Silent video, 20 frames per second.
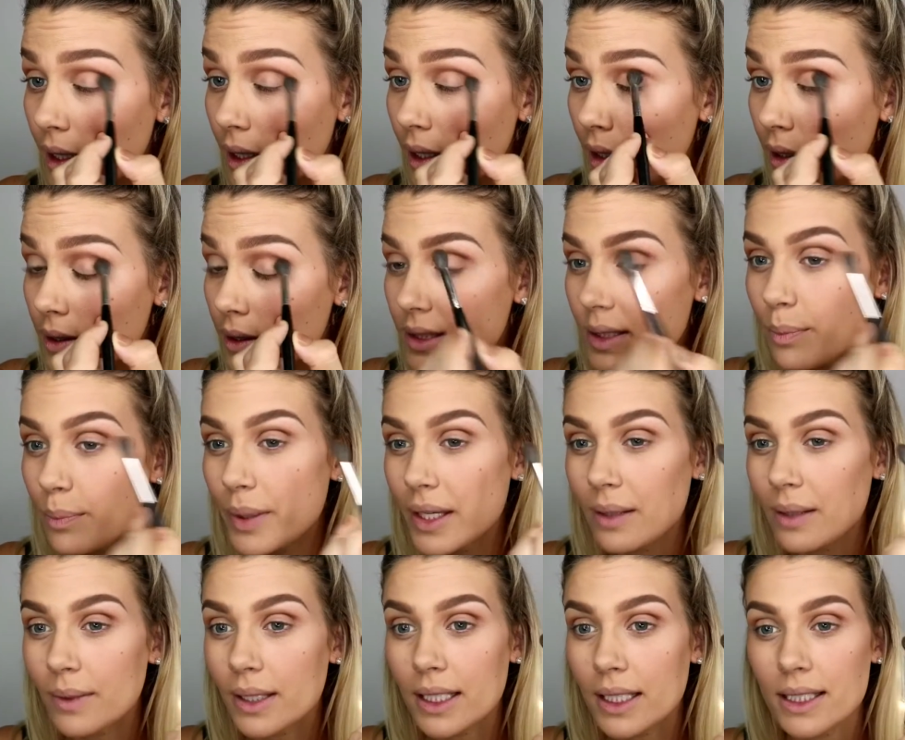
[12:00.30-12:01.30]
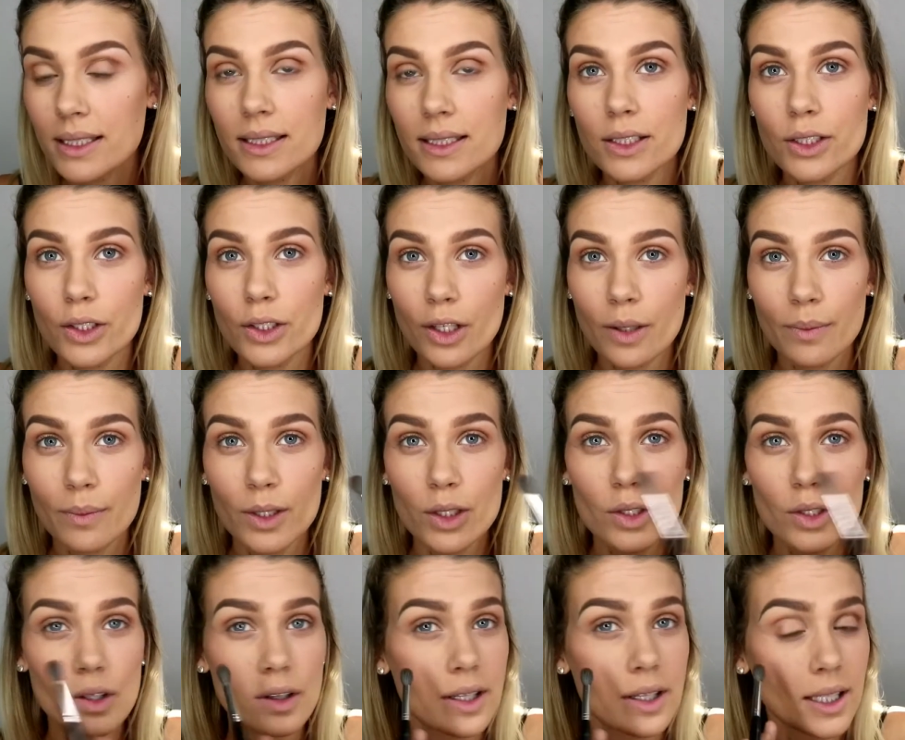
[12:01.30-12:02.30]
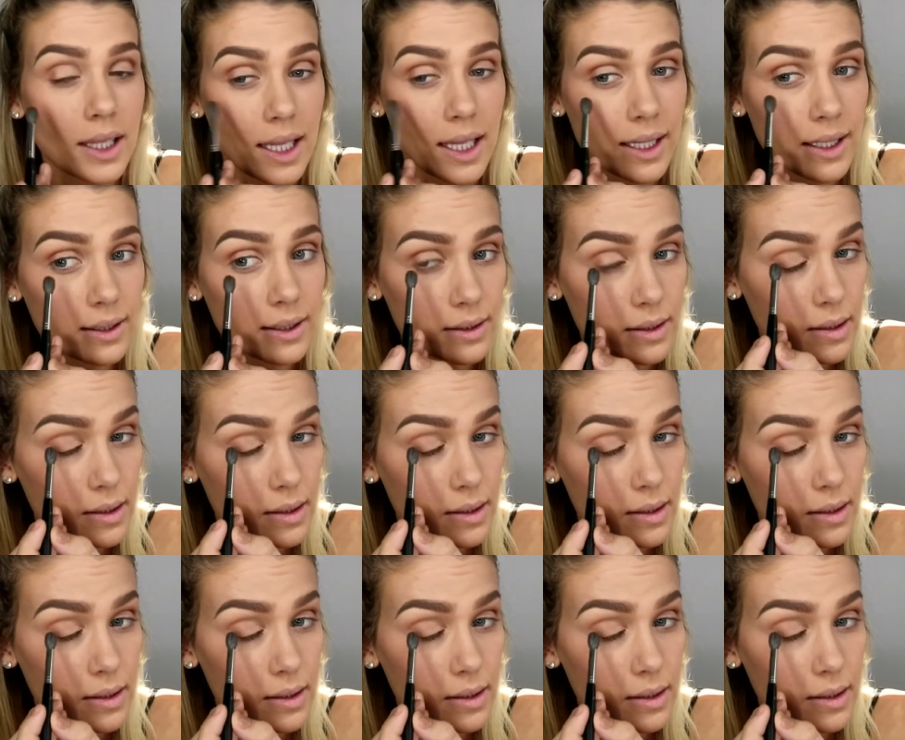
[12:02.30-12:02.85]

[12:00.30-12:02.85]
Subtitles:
because the pigment is extremely strong in these.